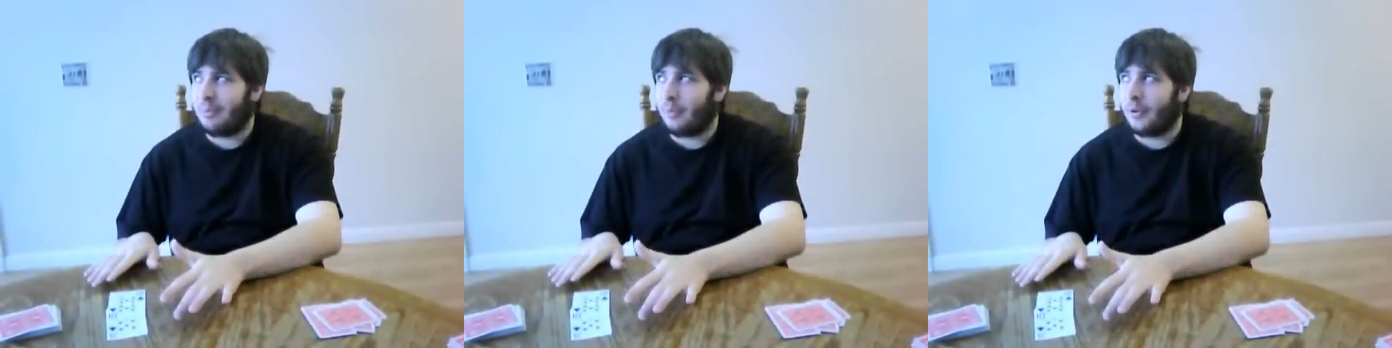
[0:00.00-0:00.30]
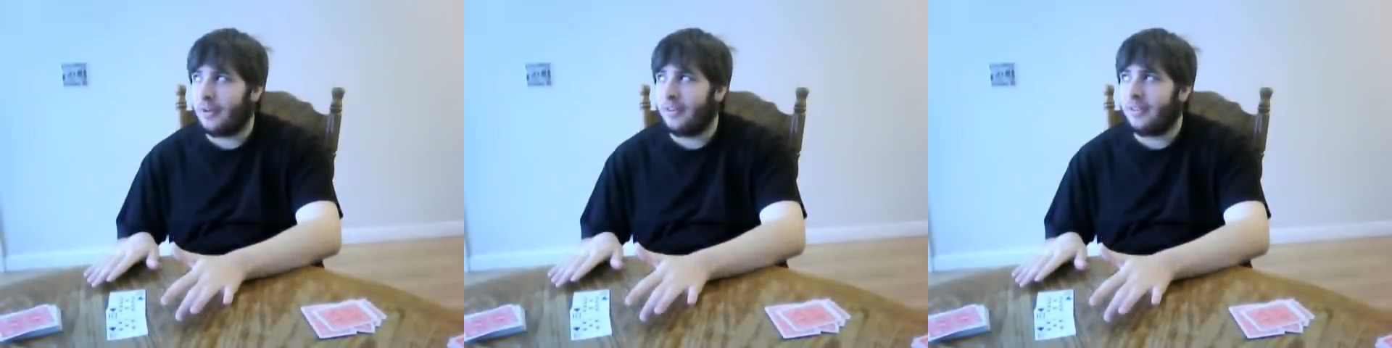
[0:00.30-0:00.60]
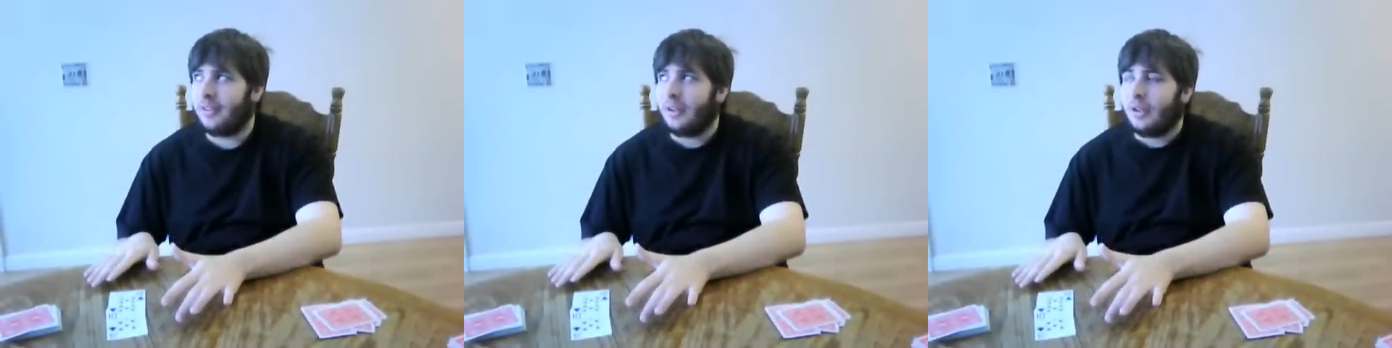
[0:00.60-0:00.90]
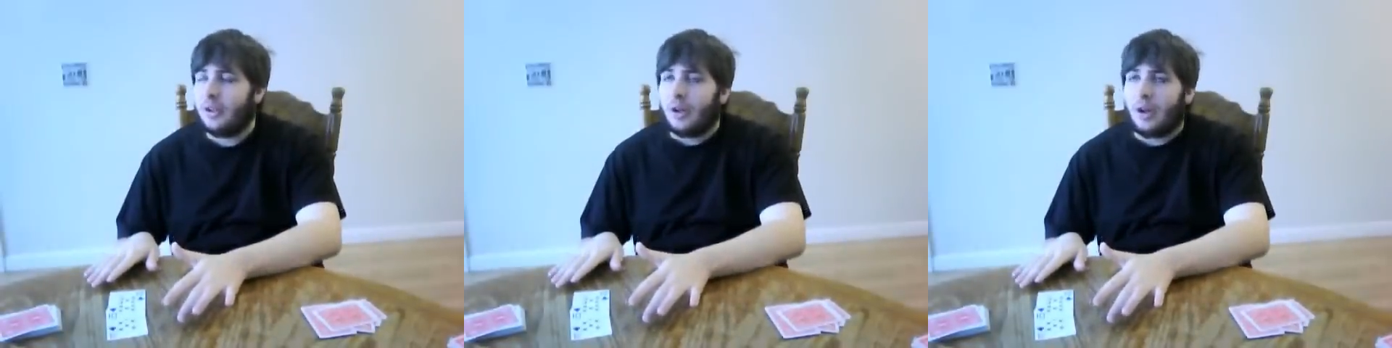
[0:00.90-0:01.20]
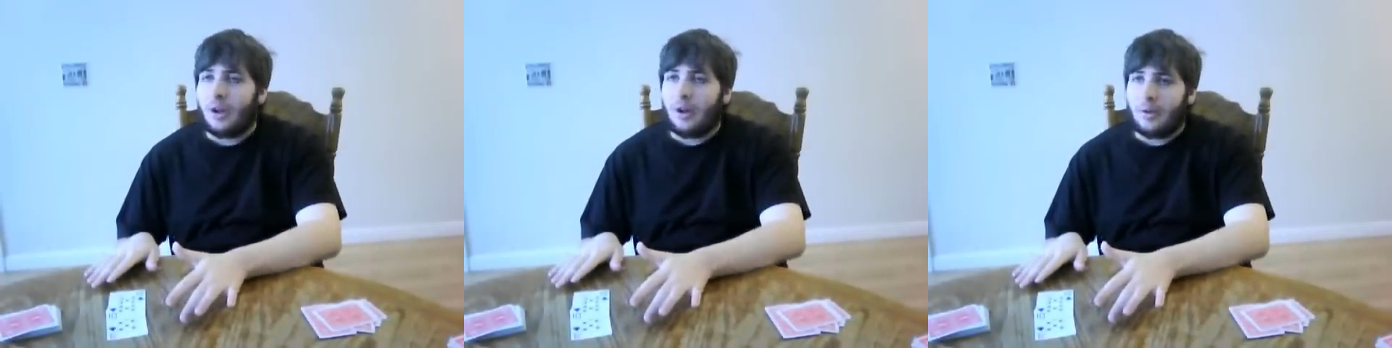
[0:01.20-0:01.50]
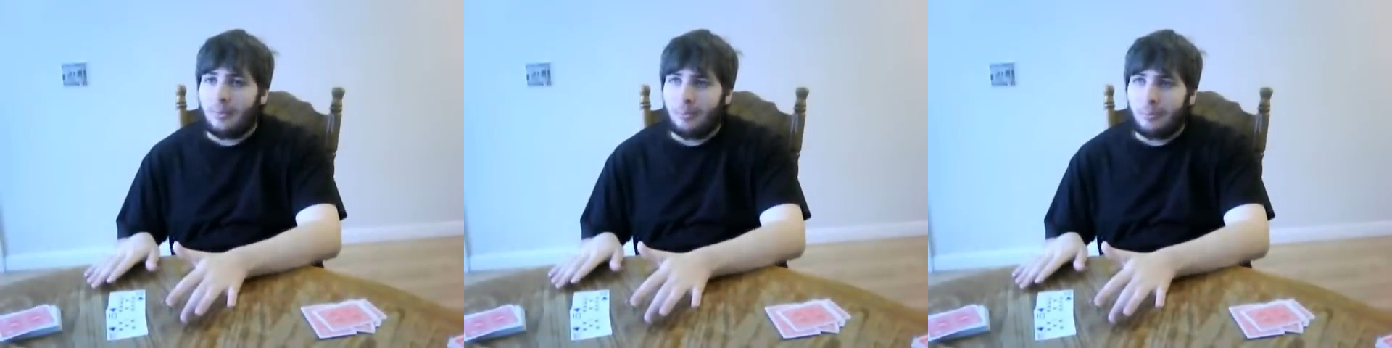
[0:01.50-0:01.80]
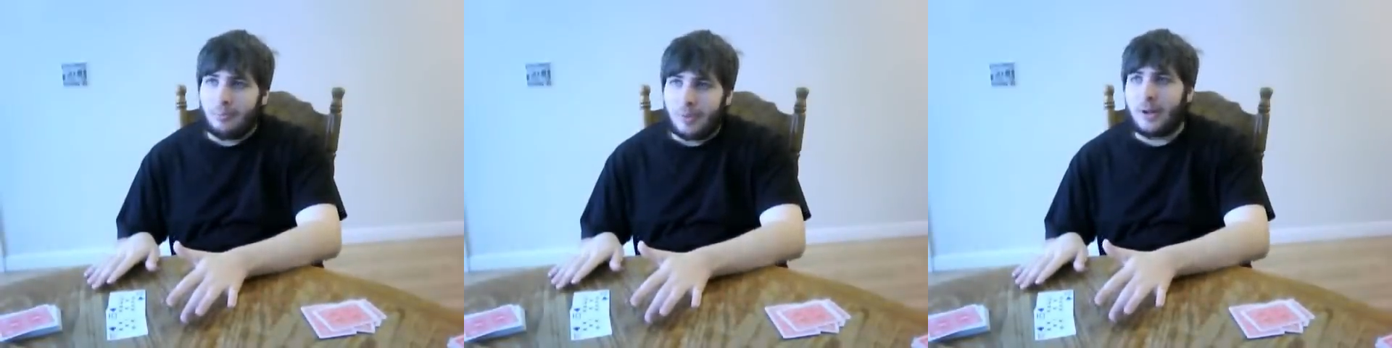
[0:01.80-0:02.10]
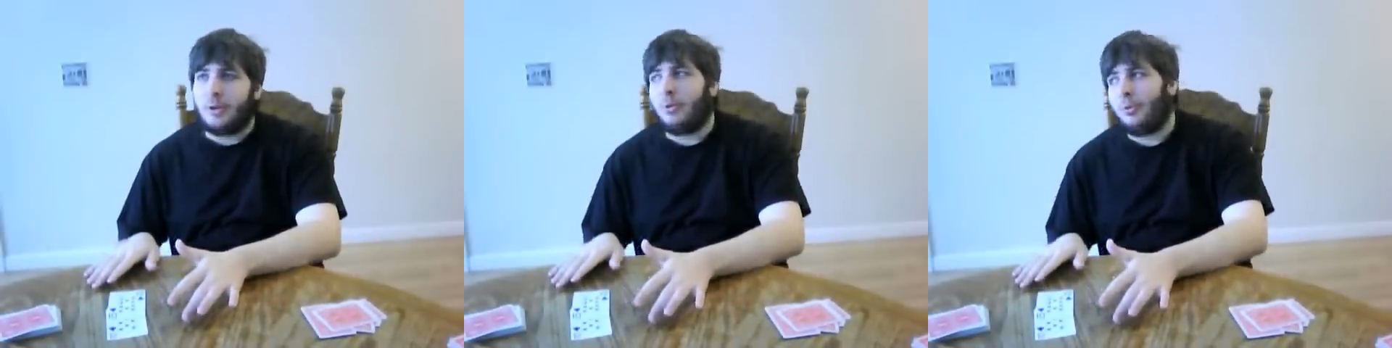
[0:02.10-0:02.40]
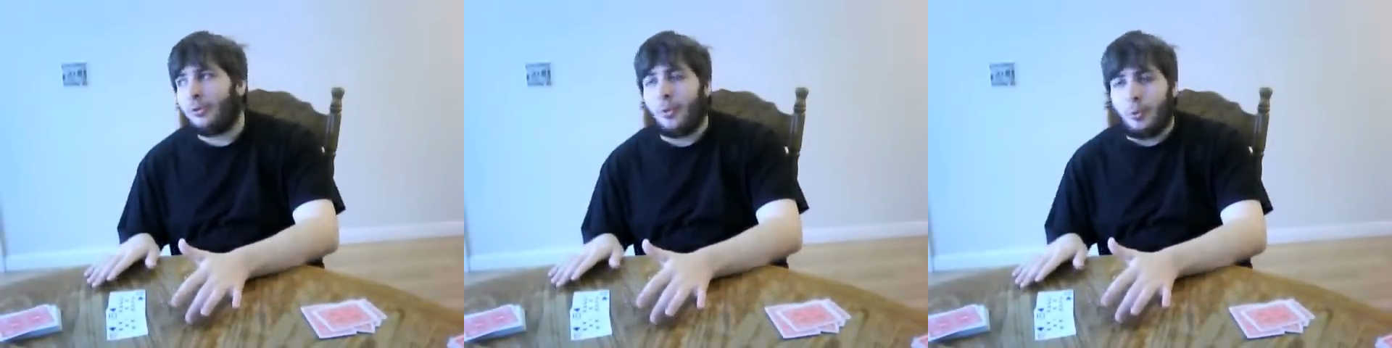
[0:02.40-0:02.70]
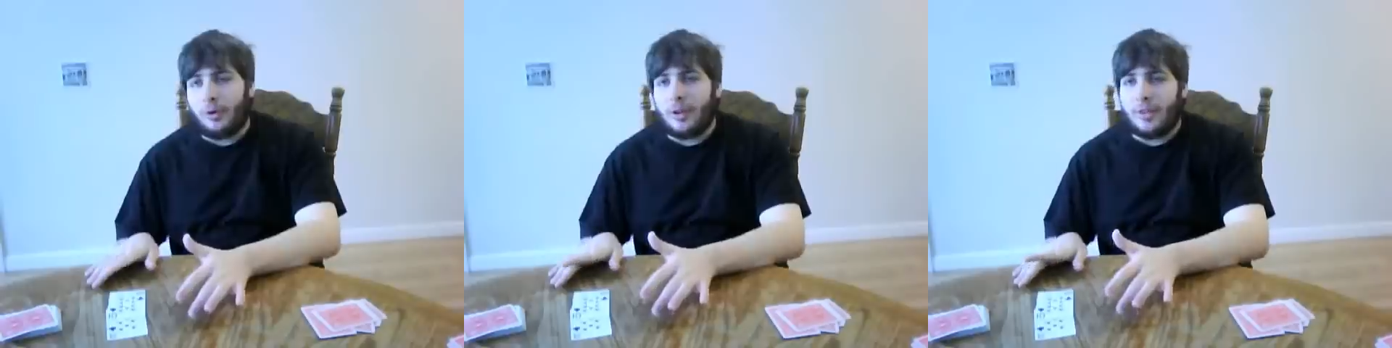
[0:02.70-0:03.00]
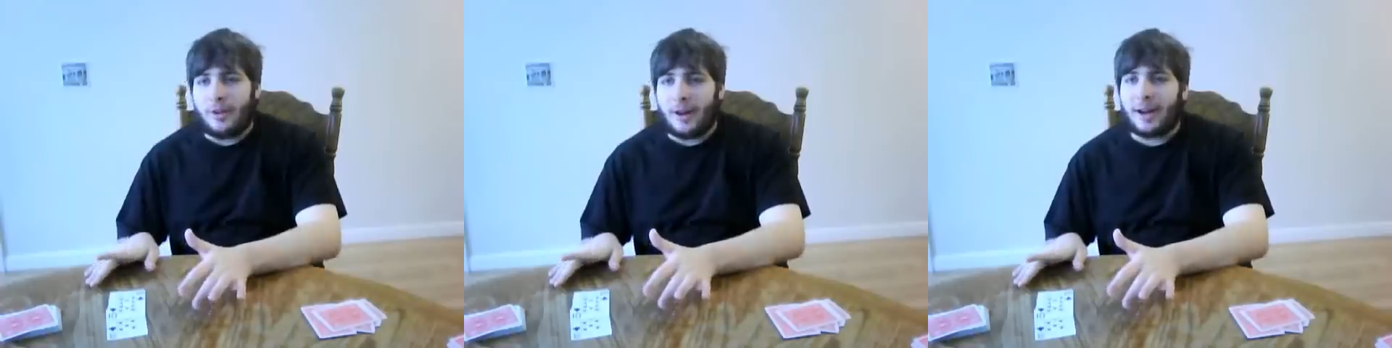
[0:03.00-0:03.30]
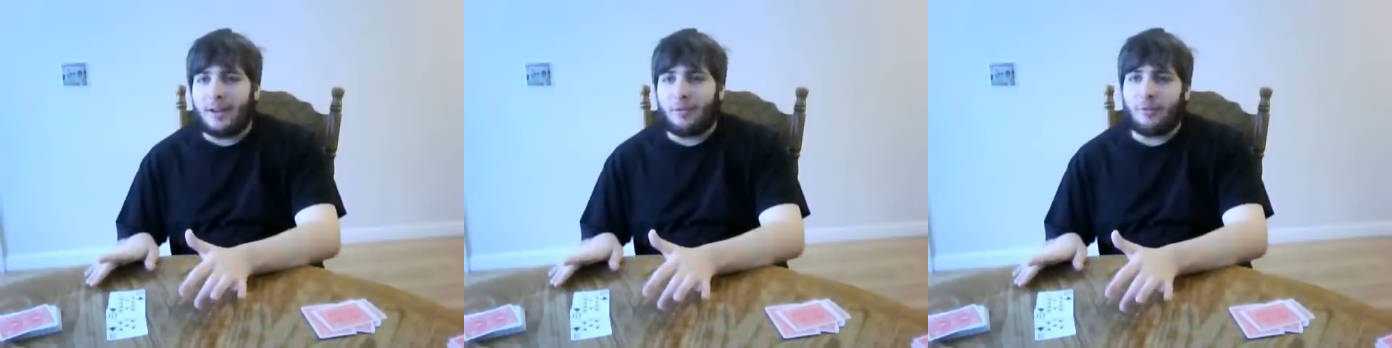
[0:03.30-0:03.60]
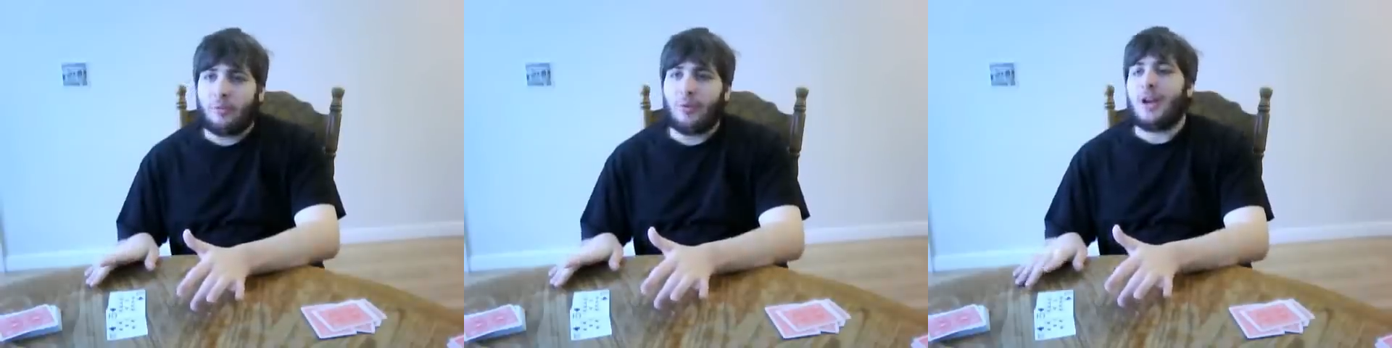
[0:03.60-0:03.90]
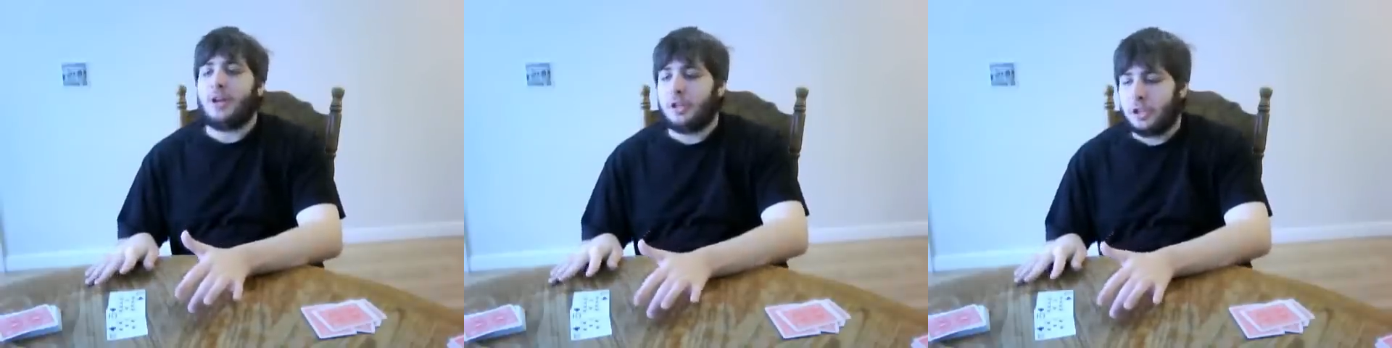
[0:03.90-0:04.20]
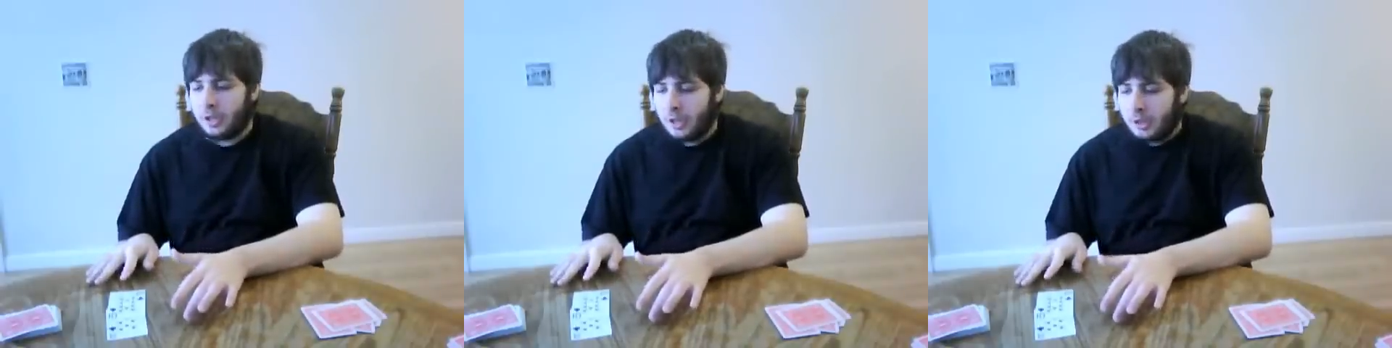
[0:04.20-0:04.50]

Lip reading: points, then you'll score in the negative range.